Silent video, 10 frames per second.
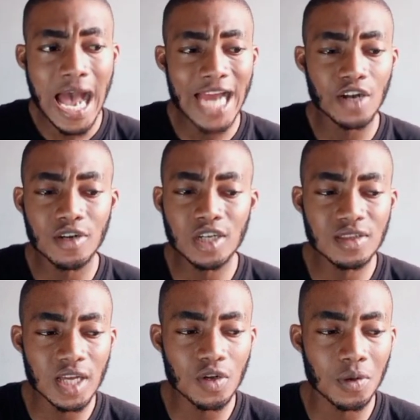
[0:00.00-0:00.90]
And I really
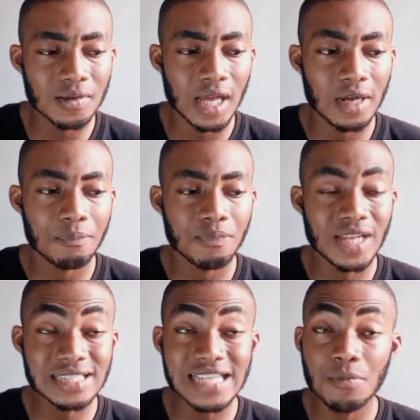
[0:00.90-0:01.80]
thank God that
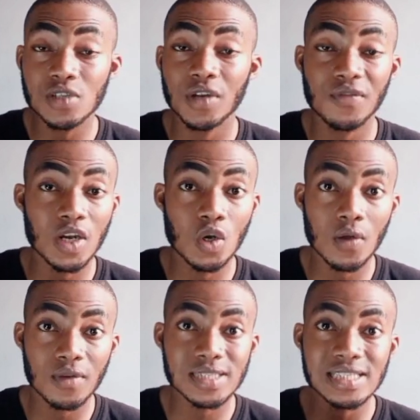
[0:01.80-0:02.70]
that time was very, very
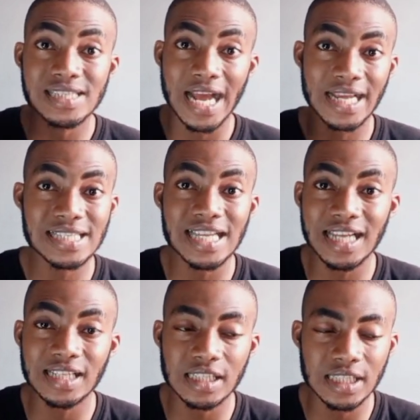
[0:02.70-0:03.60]
lovely since I
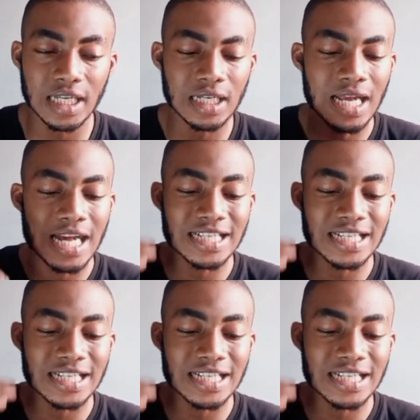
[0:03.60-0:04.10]
started the thing.